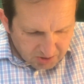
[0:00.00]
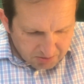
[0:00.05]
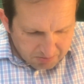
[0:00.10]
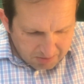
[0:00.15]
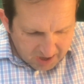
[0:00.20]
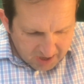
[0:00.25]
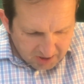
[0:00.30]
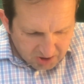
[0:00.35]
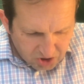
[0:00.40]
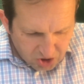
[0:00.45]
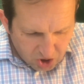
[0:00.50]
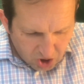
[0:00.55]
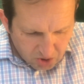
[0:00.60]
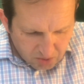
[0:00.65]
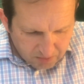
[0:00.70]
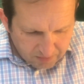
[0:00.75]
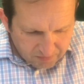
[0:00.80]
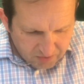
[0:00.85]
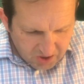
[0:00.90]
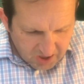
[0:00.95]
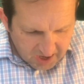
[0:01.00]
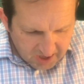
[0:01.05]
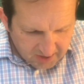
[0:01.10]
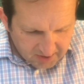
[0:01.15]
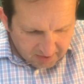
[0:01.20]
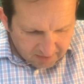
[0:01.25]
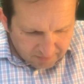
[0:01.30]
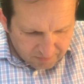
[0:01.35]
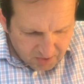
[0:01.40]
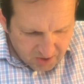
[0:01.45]
Ma Goyrin
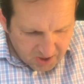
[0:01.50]
V'yeket